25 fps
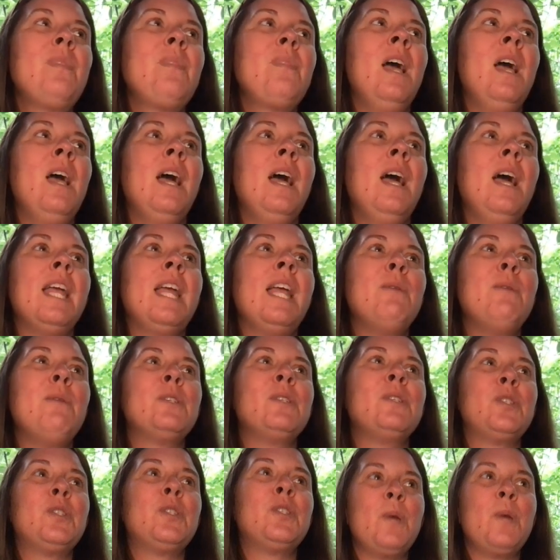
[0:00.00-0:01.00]
Uh, he
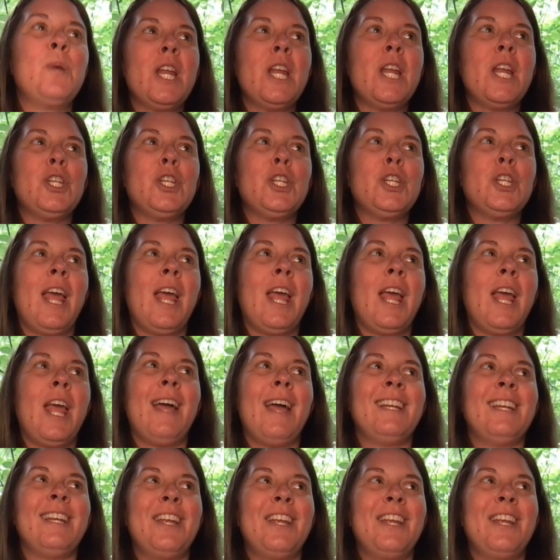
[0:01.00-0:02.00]
was Swedish
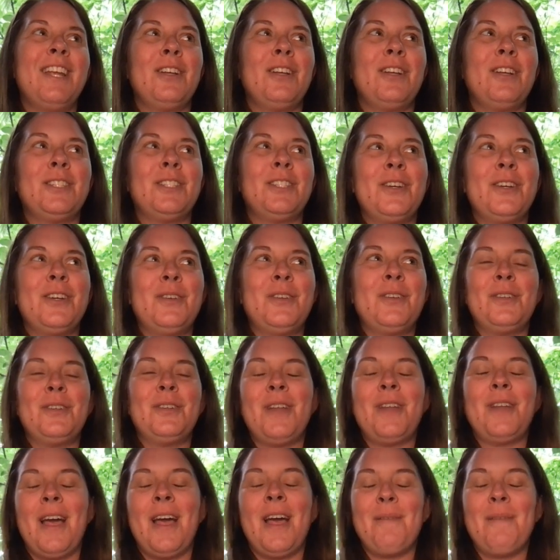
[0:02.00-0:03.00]
and he also
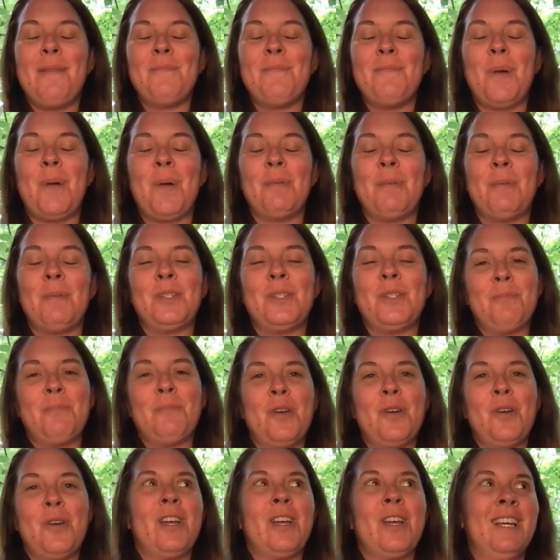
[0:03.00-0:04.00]
um, published a
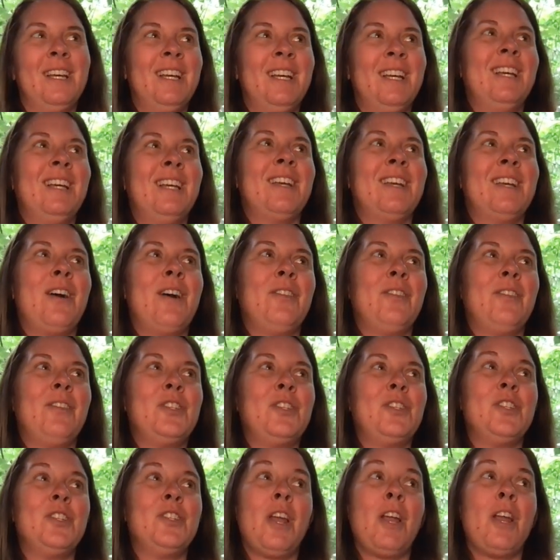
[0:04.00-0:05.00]
book called the
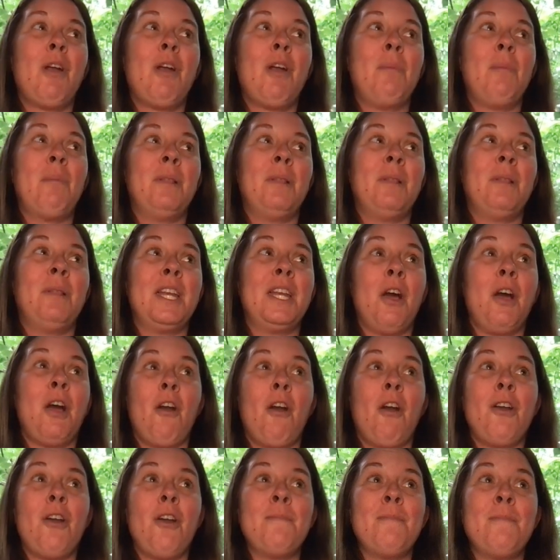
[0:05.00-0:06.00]
Genera
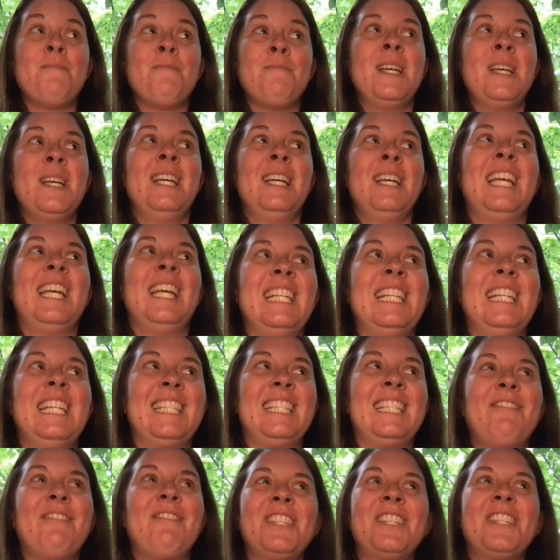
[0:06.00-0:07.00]
Plantarum, in
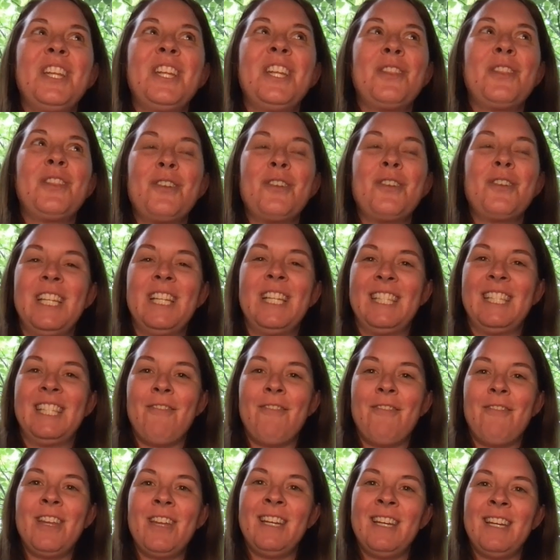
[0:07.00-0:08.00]

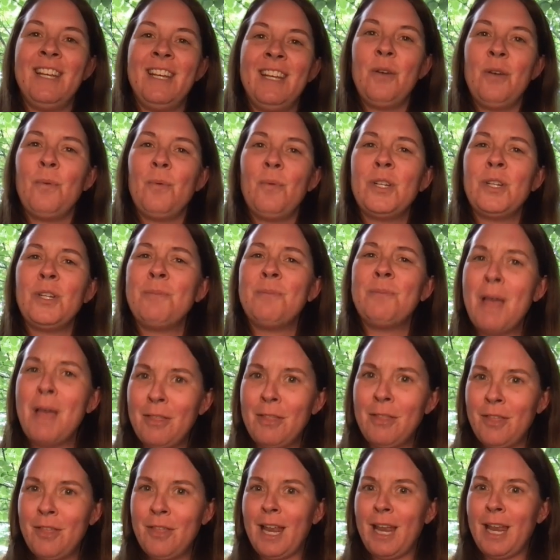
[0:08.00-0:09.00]
1737, which
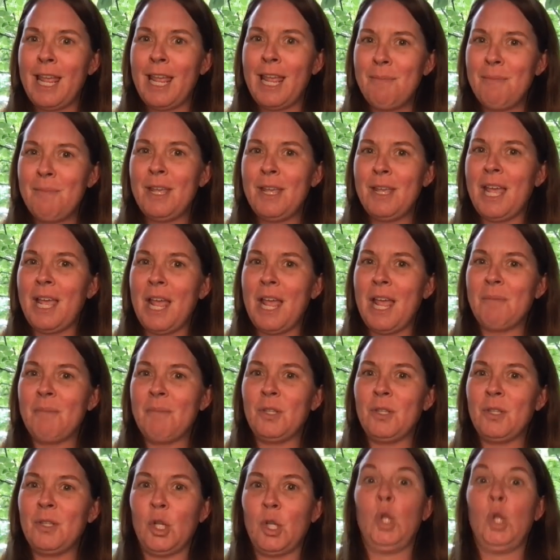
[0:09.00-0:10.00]
meant that he became
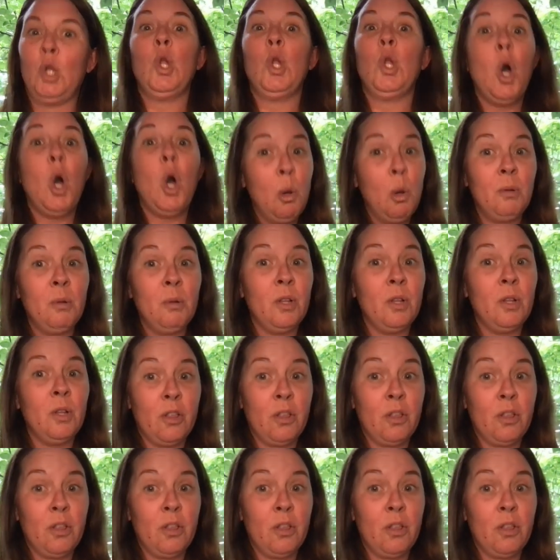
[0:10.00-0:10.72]
this global